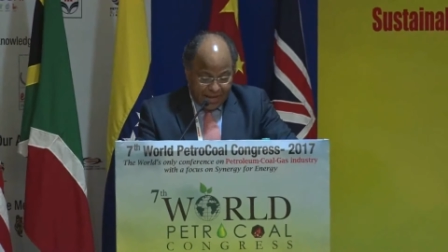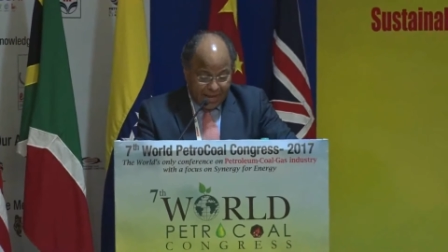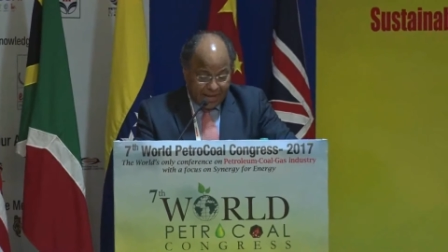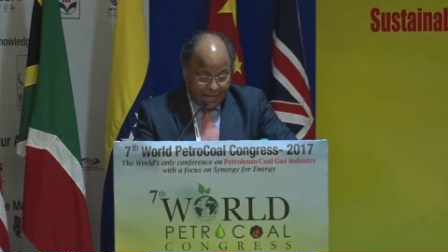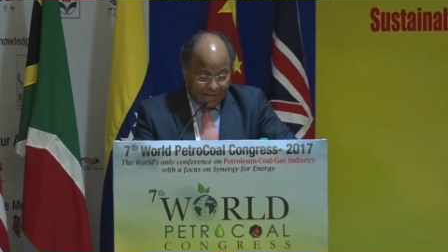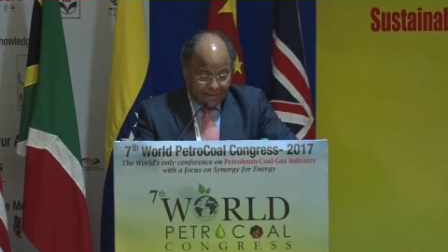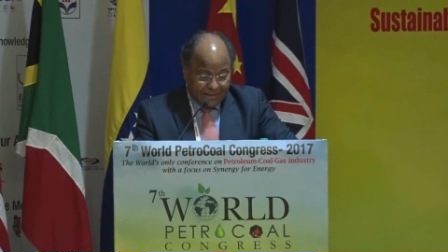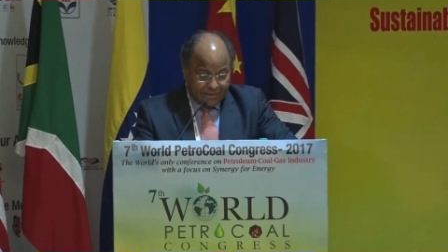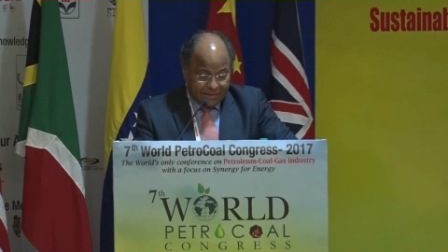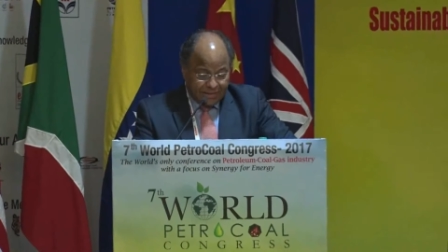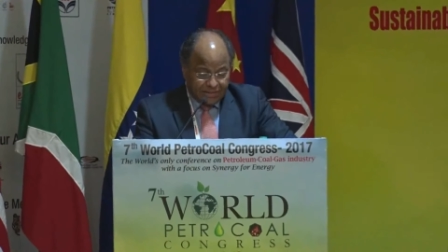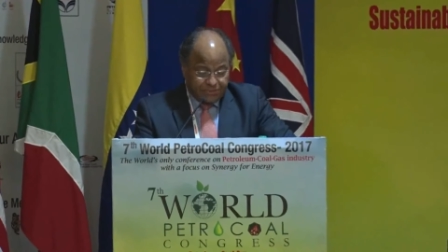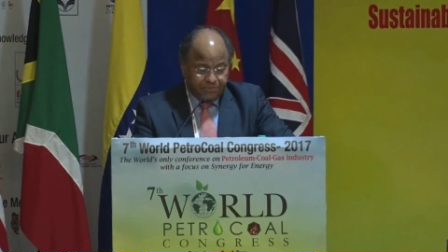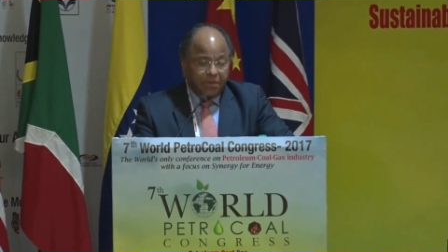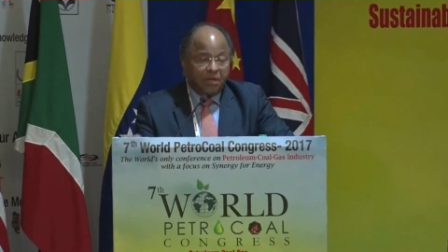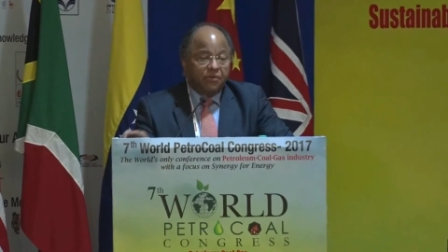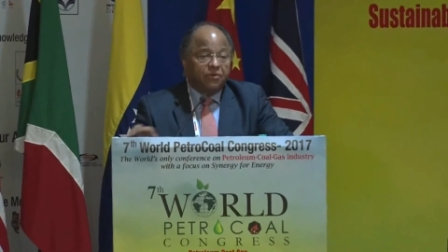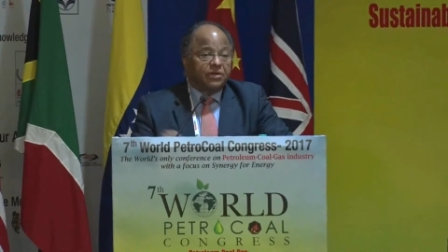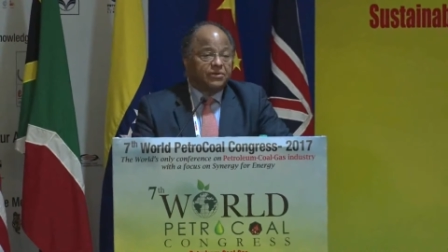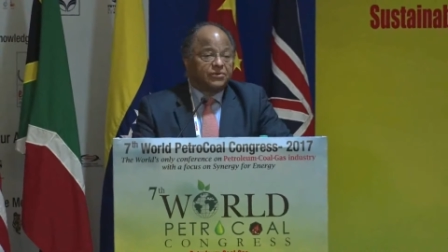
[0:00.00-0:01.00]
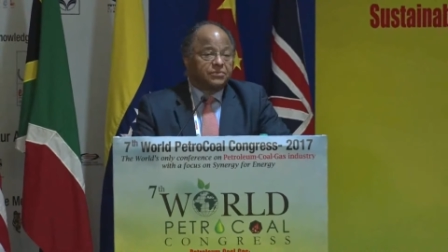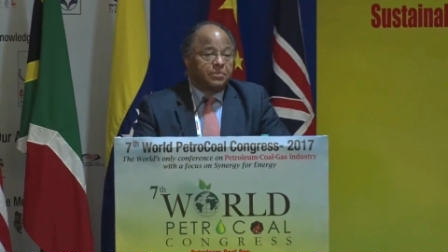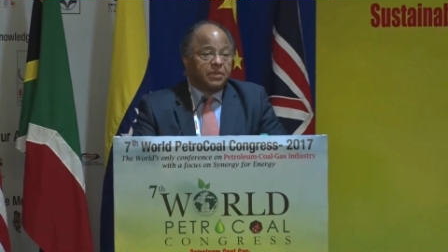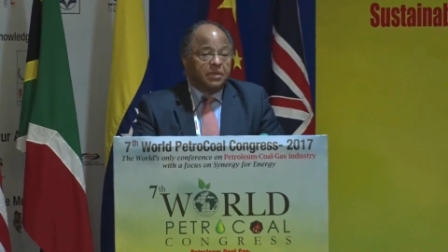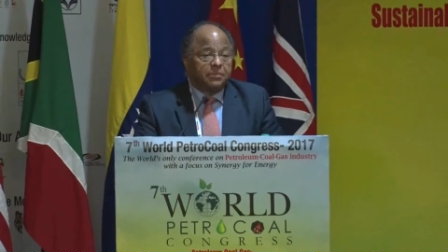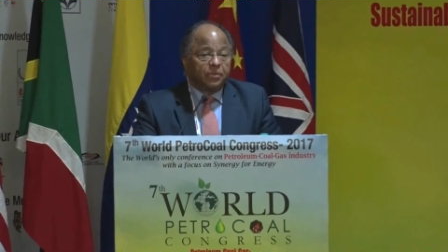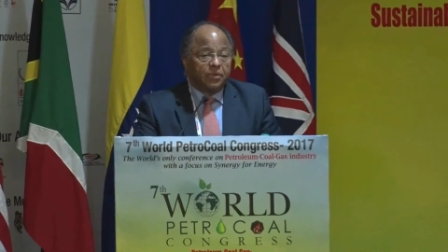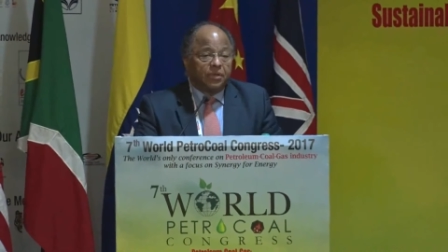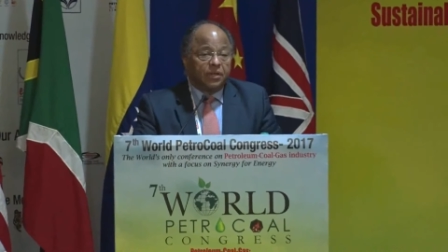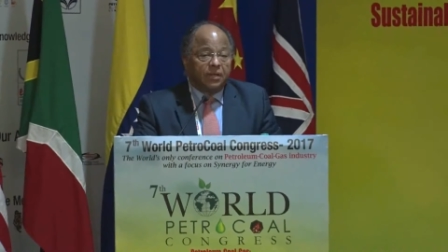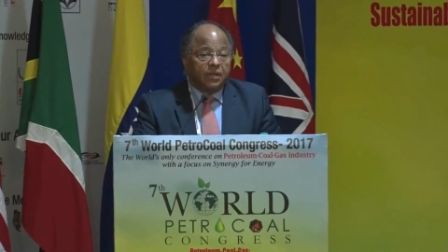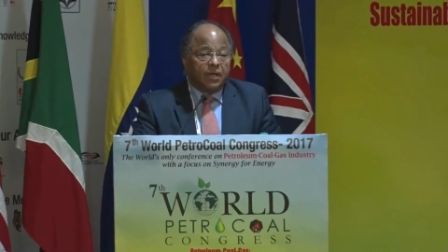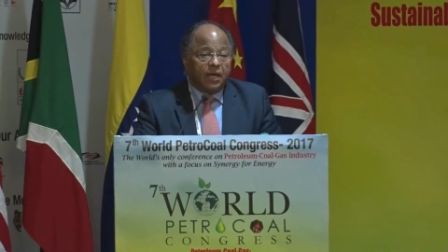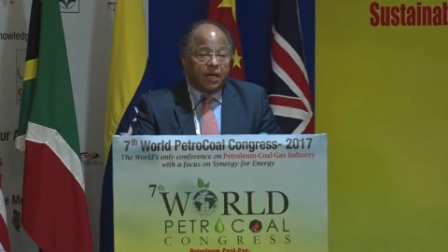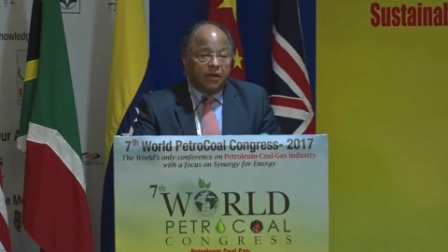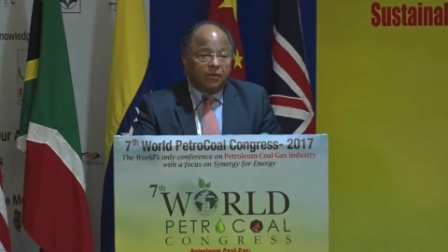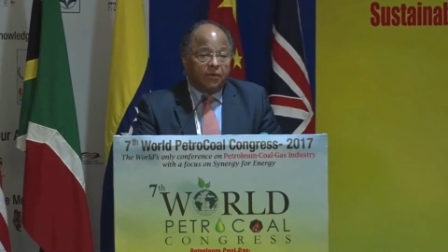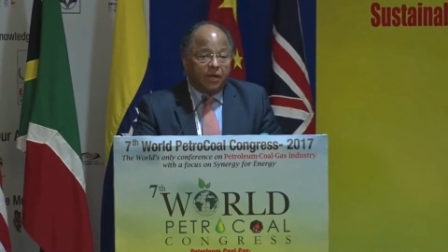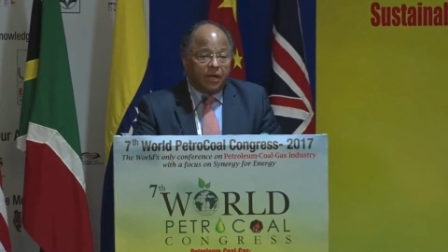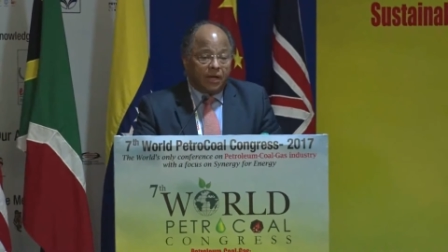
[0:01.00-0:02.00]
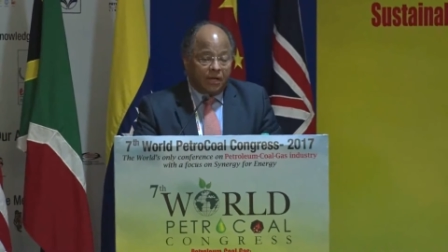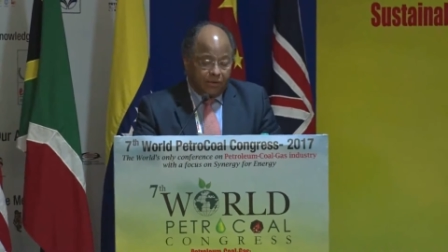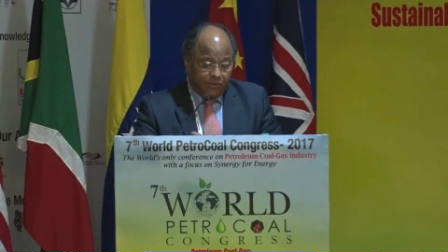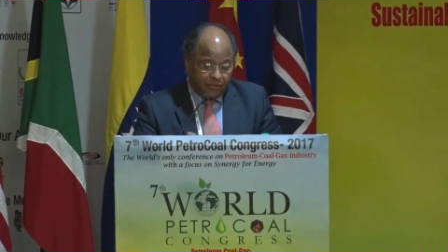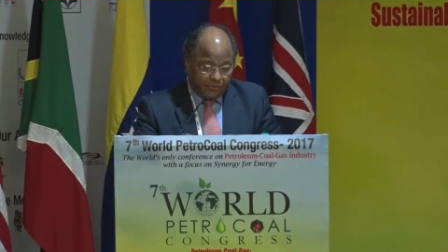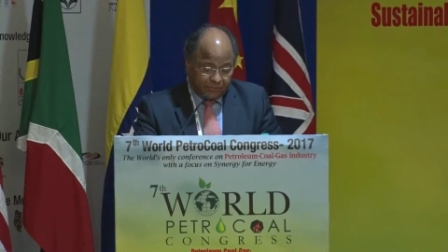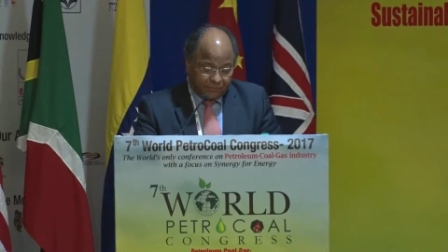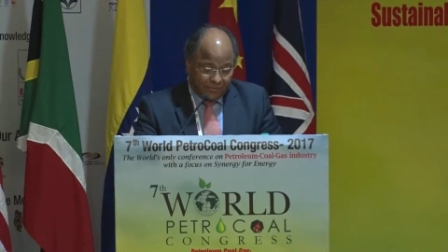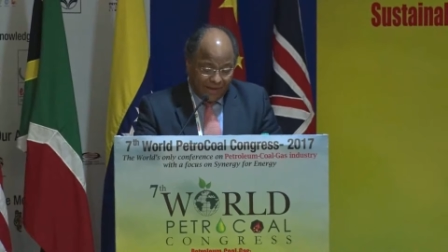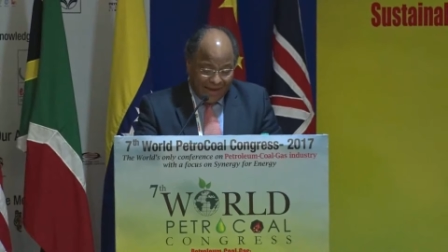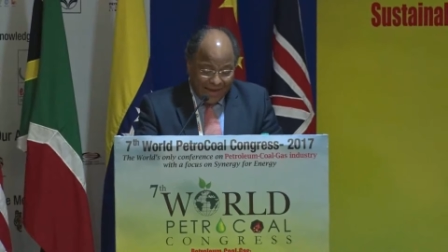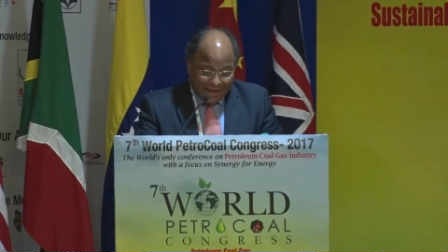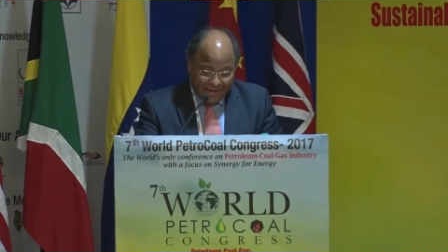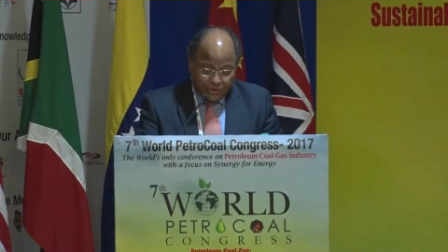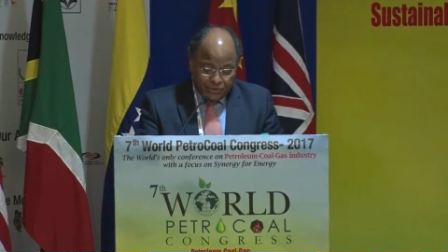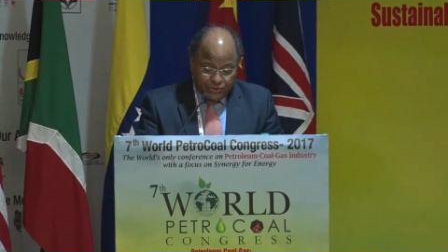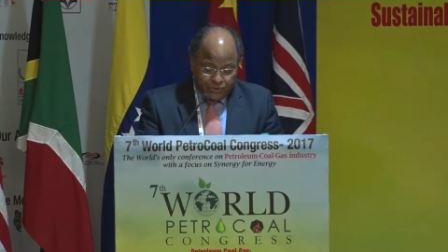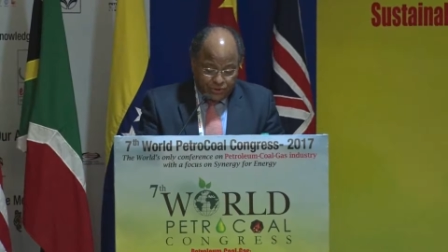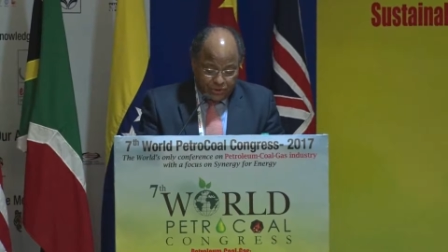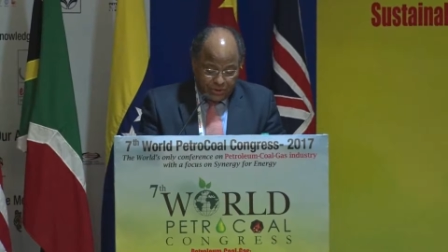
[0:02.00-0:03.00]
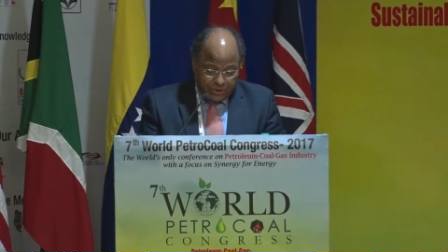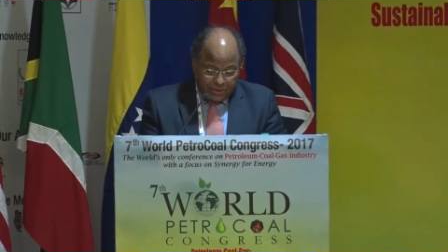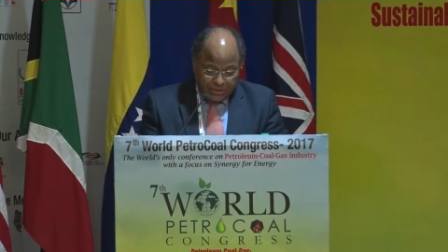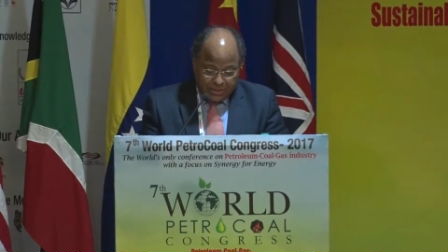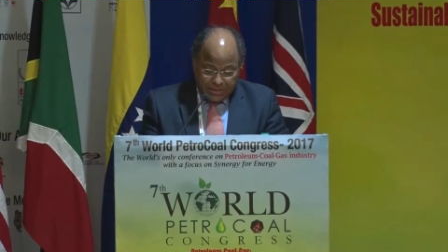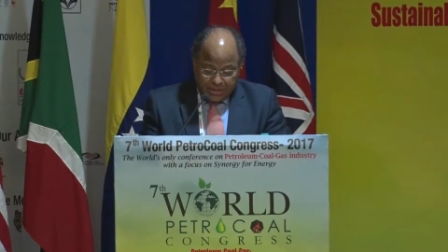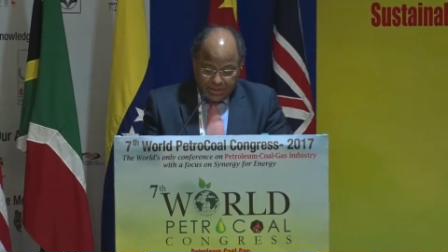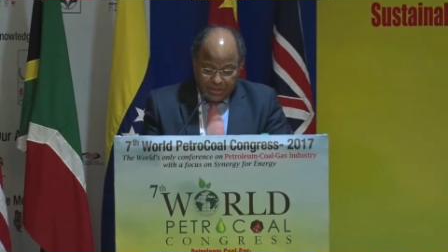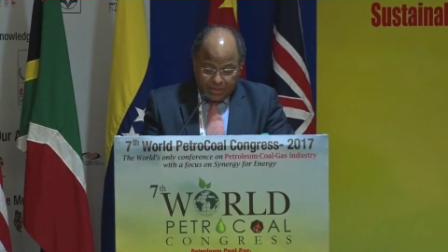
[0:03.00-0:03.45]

and experienced people in the area of energy